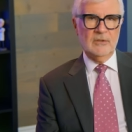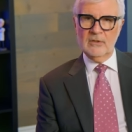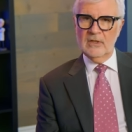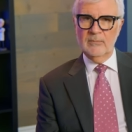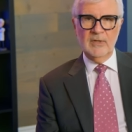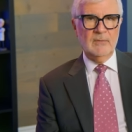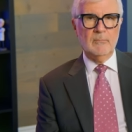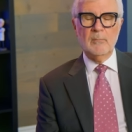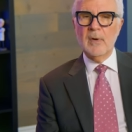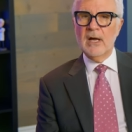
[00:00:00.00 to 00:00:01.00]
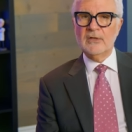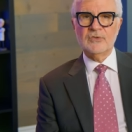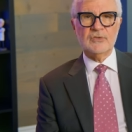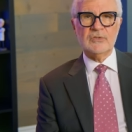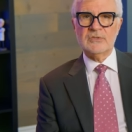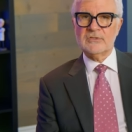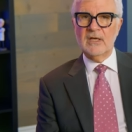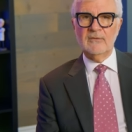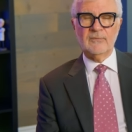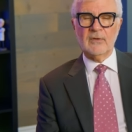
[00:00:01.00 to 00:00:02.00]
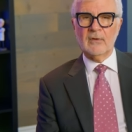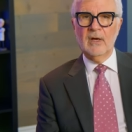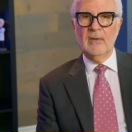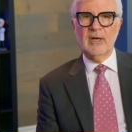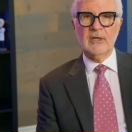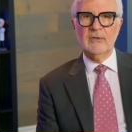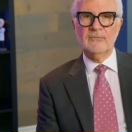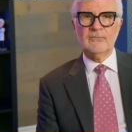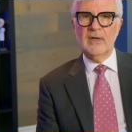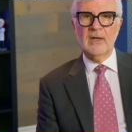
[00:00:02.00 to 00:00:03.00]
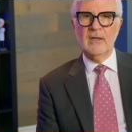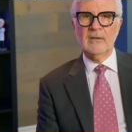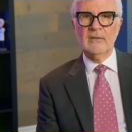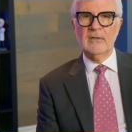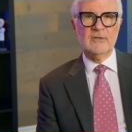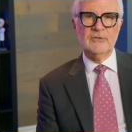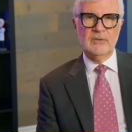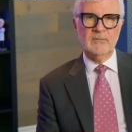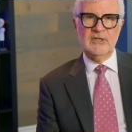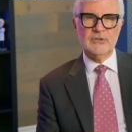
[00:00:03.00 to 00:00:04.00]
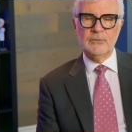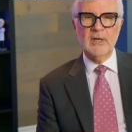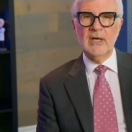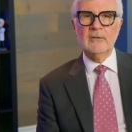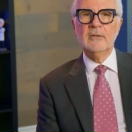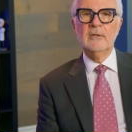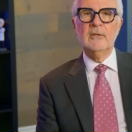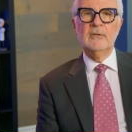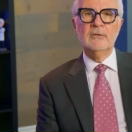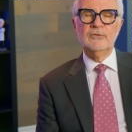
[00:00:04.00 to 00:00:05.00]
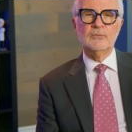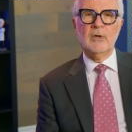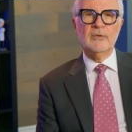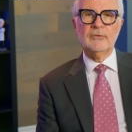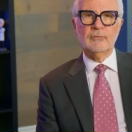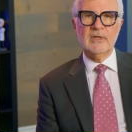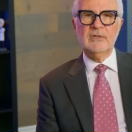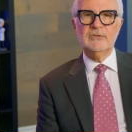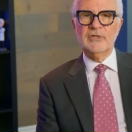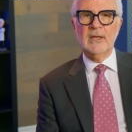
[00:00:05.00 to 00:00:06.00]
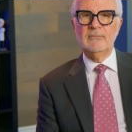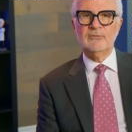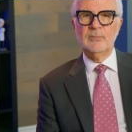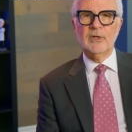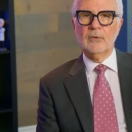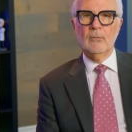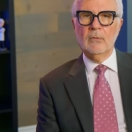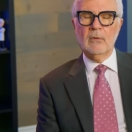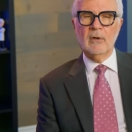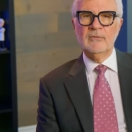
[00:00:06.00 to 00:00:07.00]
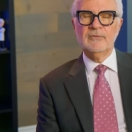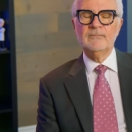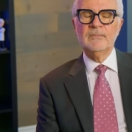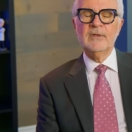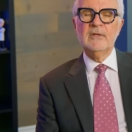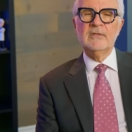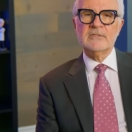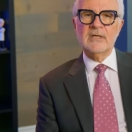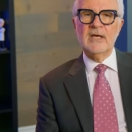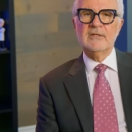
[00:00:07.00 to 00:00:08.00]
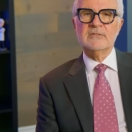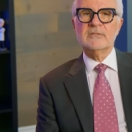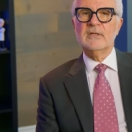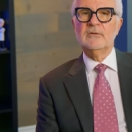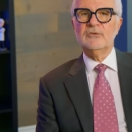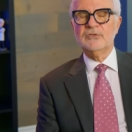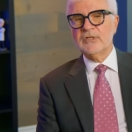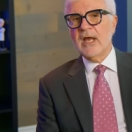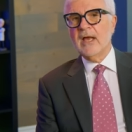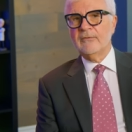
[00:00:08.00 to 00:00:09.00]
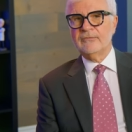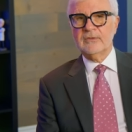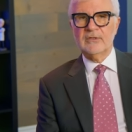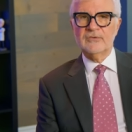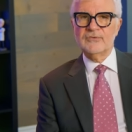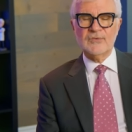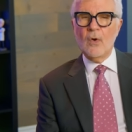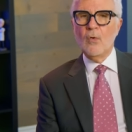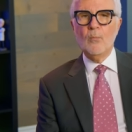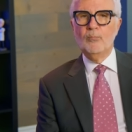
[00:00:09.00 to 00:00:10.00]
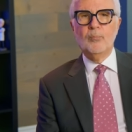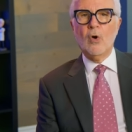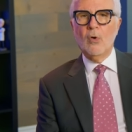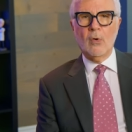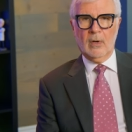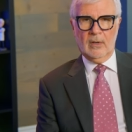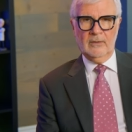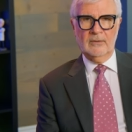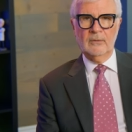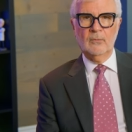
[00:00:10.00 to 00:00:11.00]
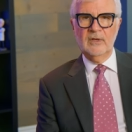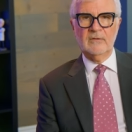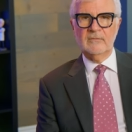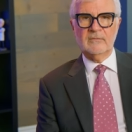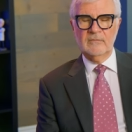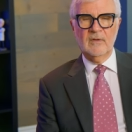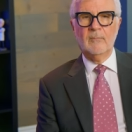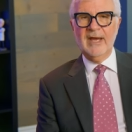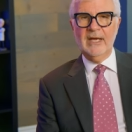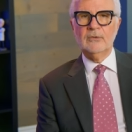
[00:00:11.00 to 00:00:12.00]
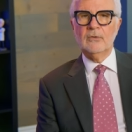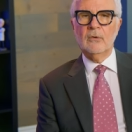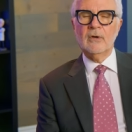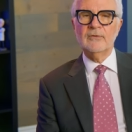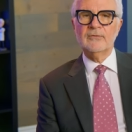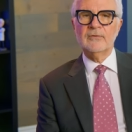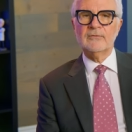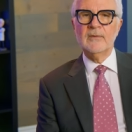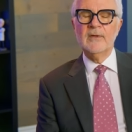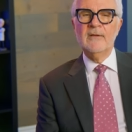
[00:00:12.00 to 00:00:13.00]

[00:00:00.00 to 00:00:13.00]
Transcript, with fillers: You're going to be much safer. Uh, my good friend uh, Jimmy Schmidt, who's won three James Beard Awards, says that chefs get so bored with the main courses